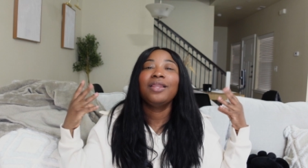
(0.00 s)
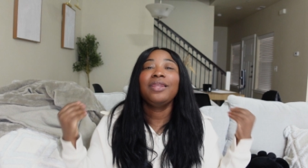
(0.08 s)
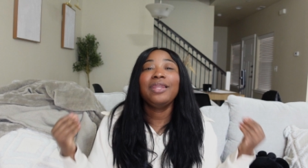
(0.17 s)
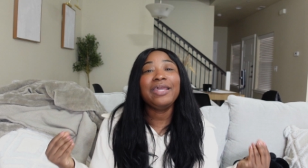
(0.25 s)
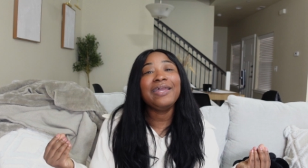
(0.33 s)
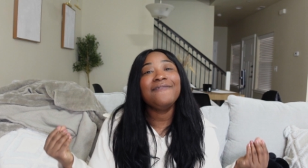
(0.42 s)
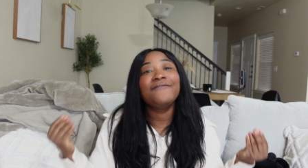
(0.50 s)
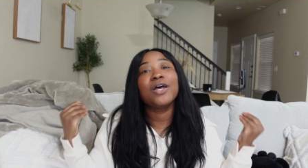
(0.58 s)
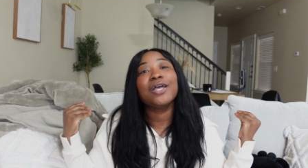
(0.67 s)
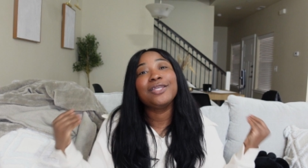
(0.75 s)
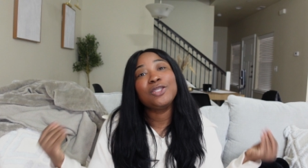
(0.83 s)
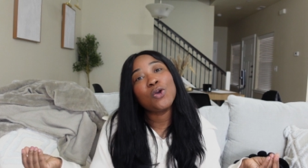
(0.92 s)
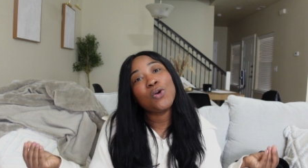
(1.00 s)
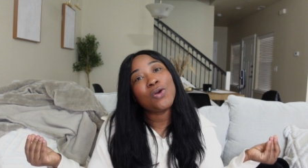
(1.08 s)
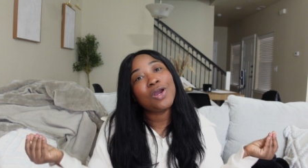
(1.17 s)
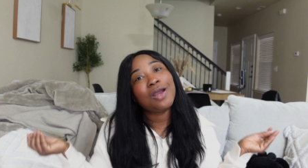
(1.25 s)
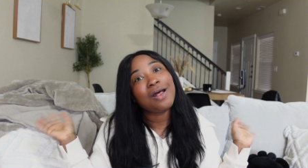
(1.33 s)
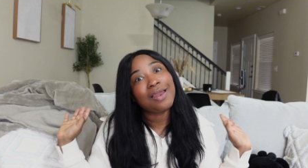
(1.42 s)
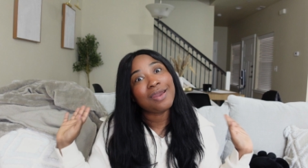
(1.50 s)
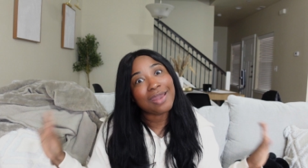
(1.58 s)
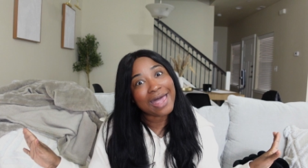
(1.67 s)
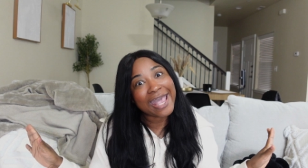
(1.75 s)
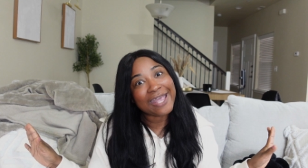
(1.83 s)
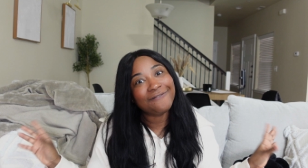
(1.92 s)
Live your
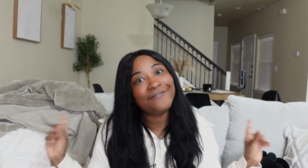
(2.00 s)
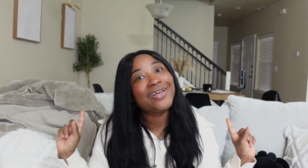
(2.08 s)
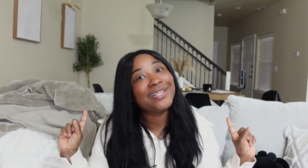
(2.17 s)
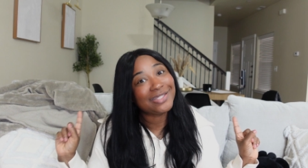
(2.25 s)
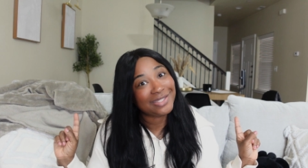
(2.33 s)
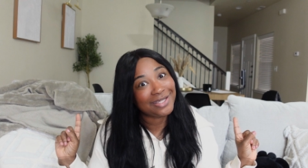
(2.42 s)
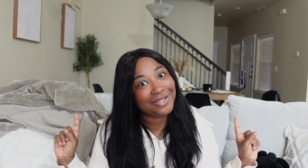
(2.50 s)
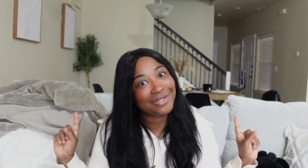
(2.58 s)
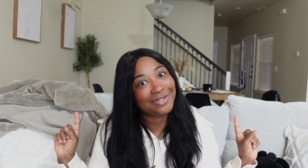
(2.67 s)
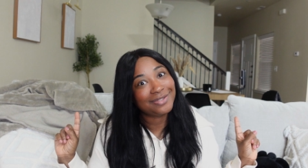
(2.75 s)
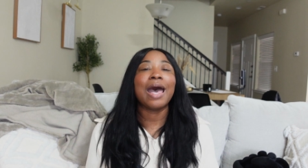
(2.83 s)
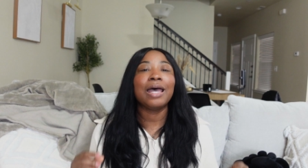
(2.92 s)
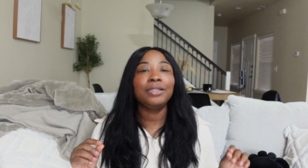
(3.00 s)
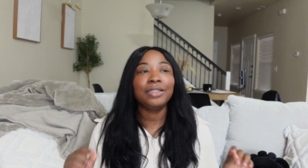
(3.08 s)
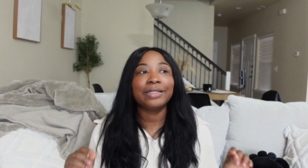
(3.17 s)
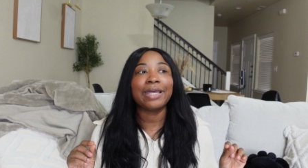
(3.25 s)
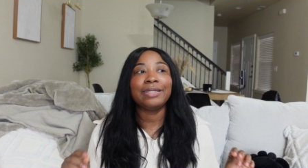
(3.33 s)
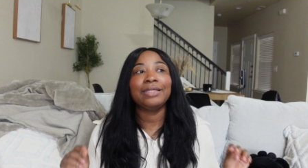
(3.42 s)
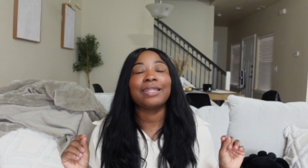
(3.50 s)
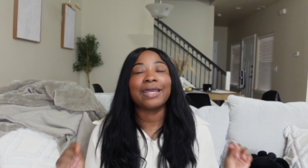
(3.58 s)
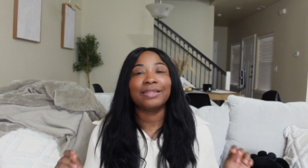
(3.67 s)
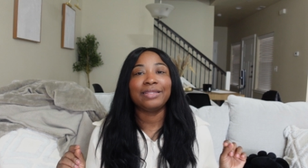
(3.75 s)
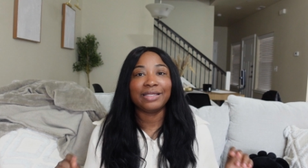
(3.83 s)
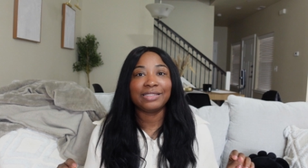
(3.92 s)
life, sis. I look at it
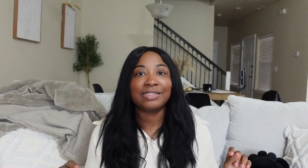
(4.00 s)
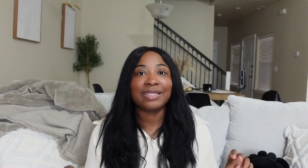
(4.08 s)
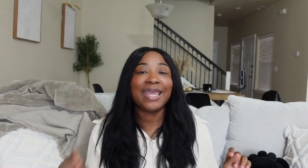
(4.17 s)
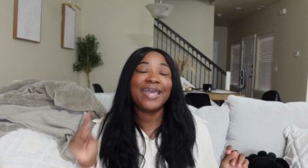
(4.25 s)
like this.